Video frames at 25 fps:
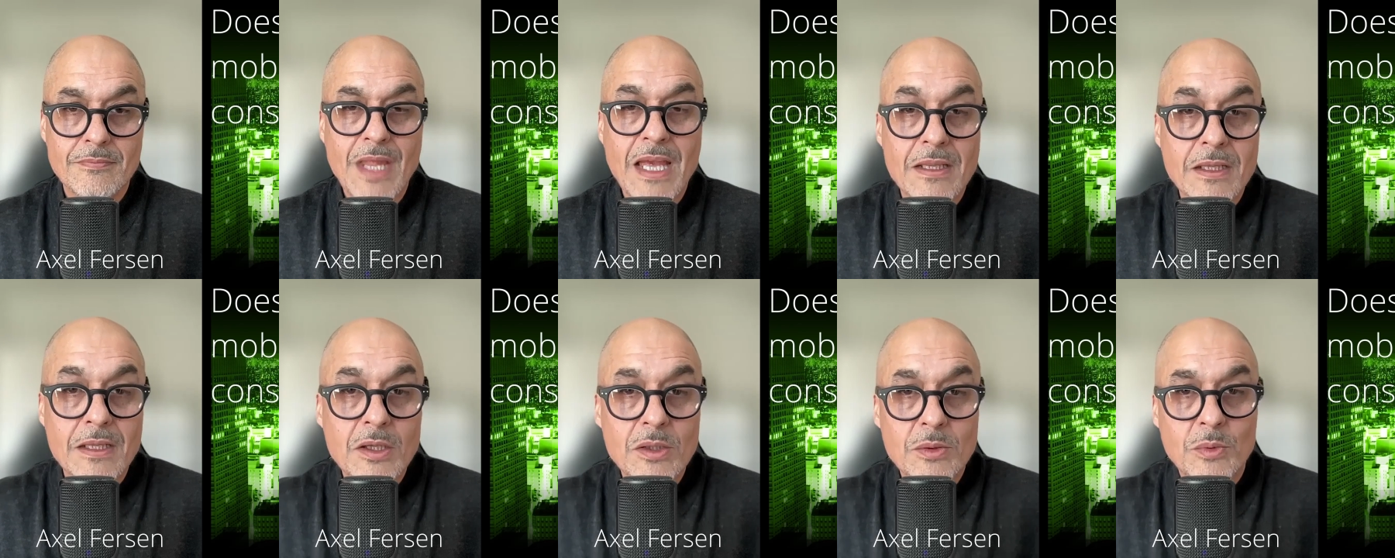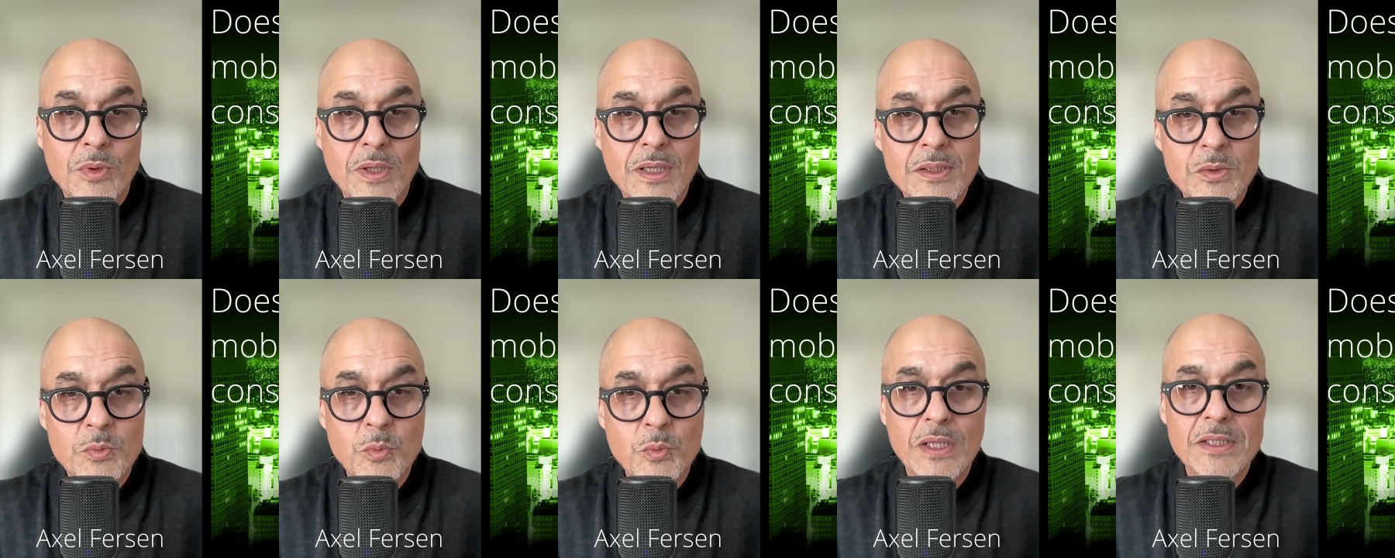Hello,
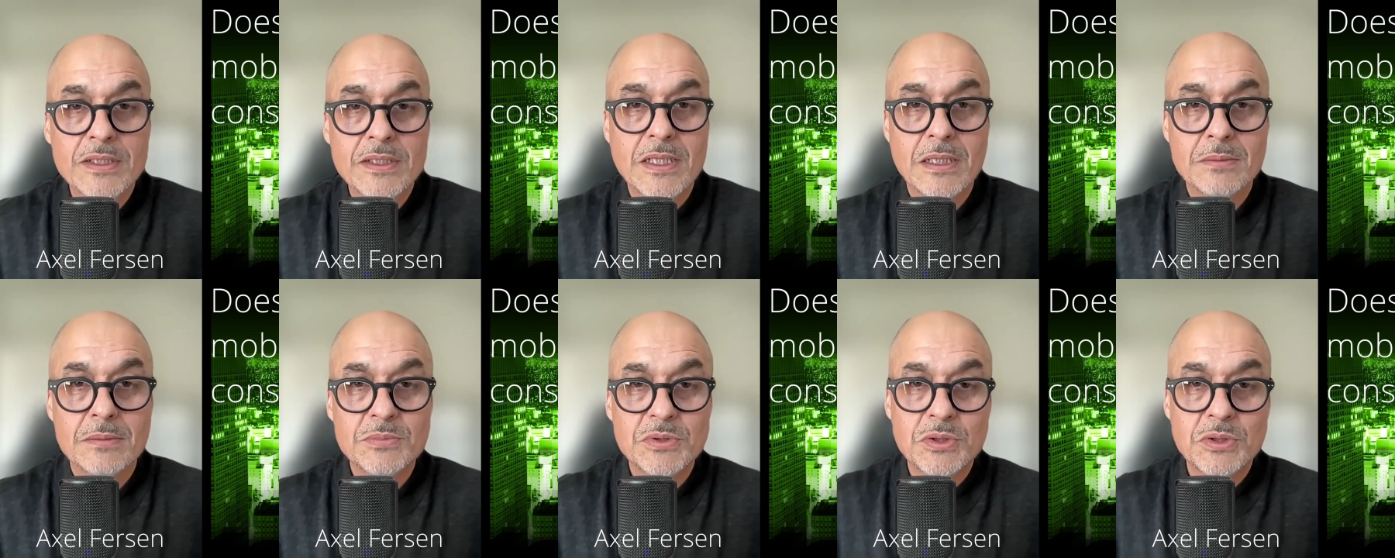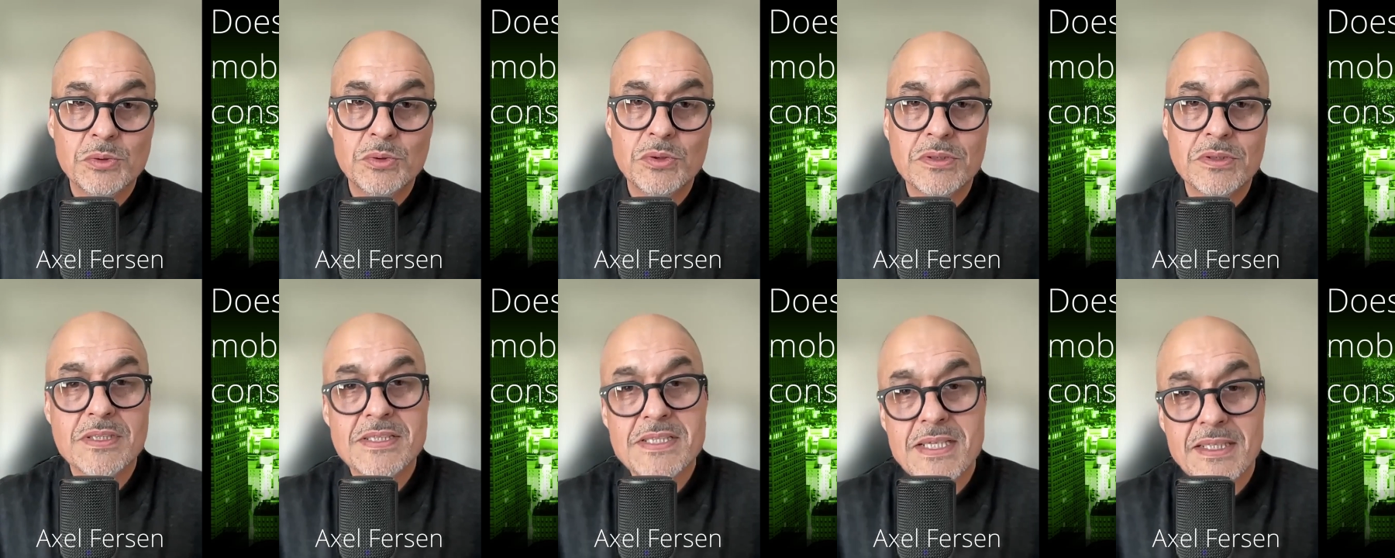and welcome to
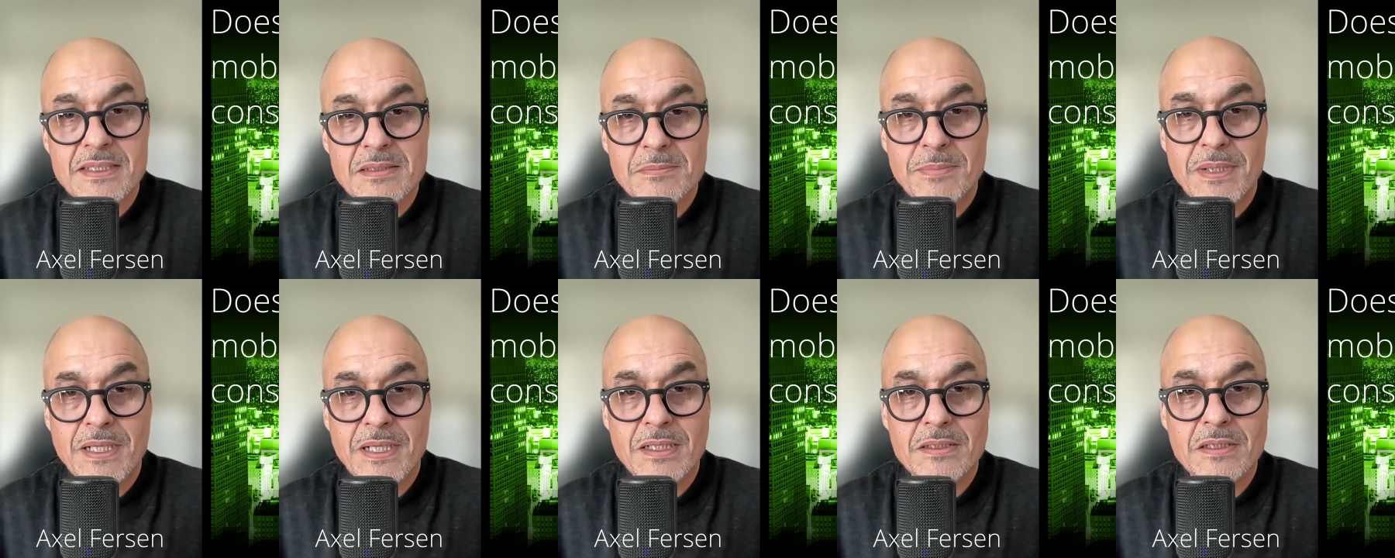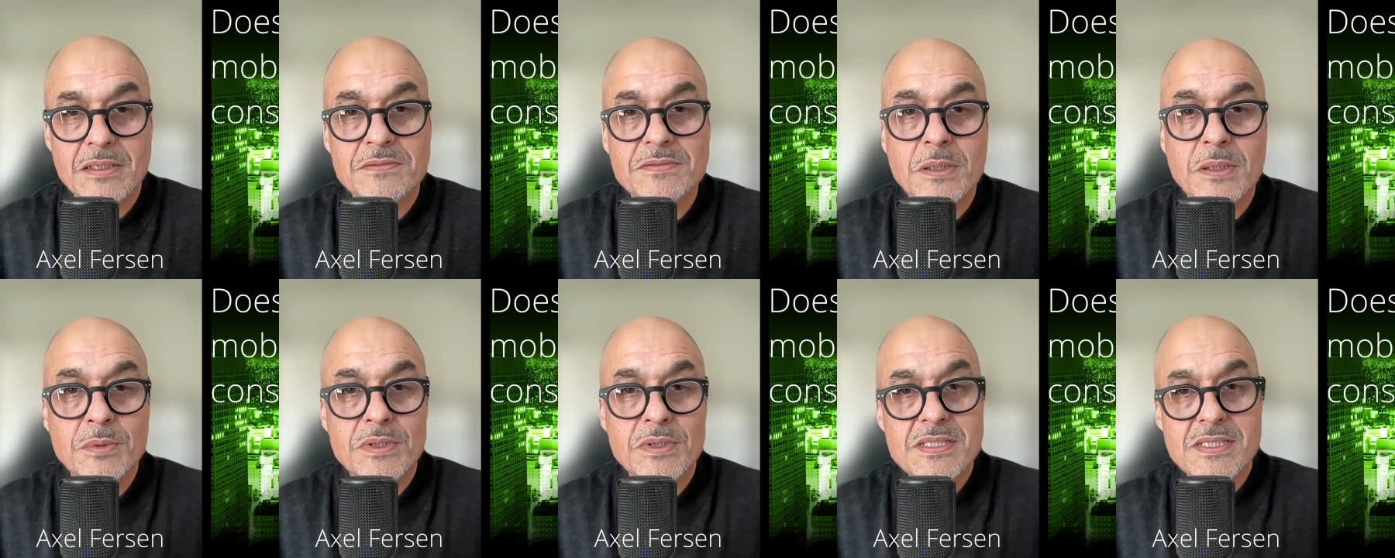the second part of
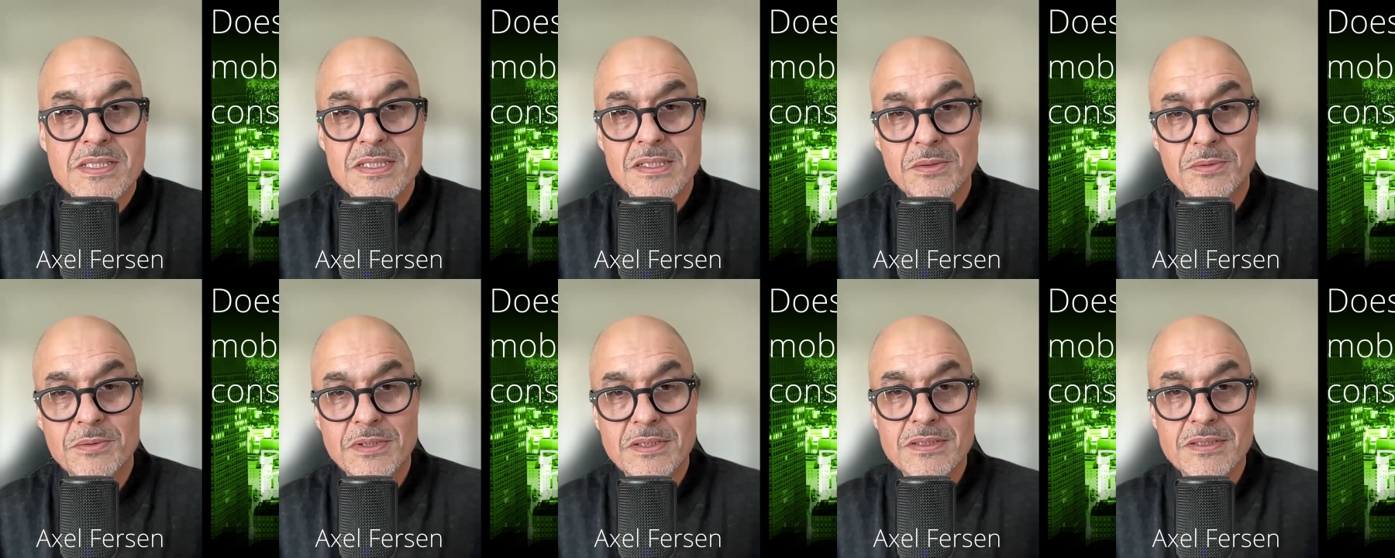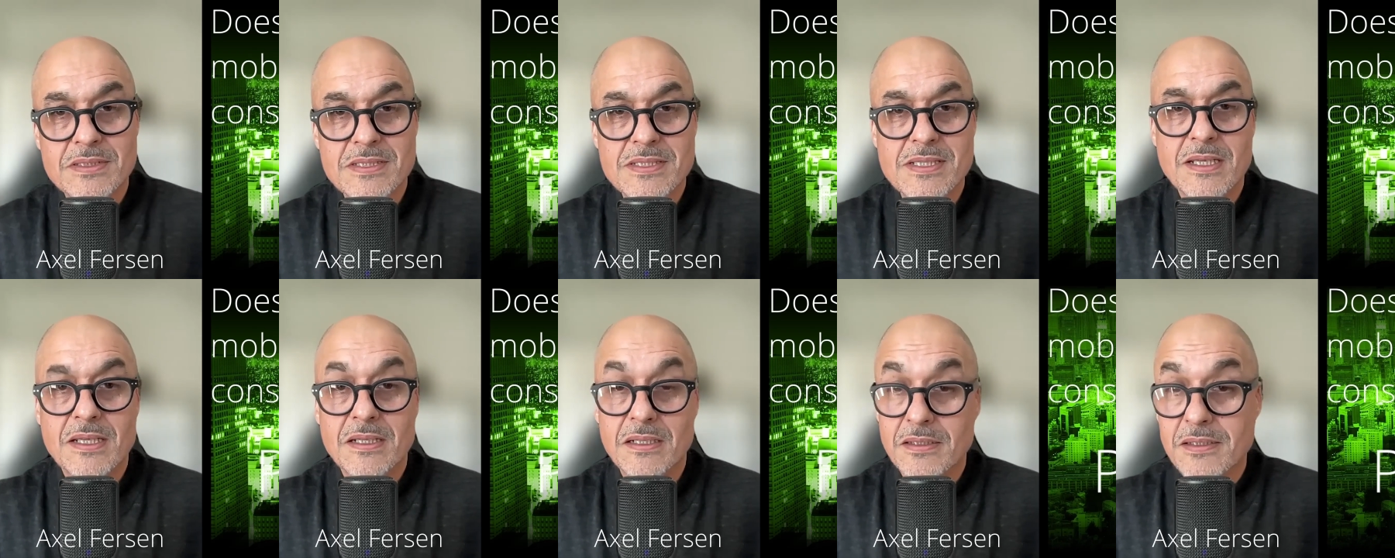our series,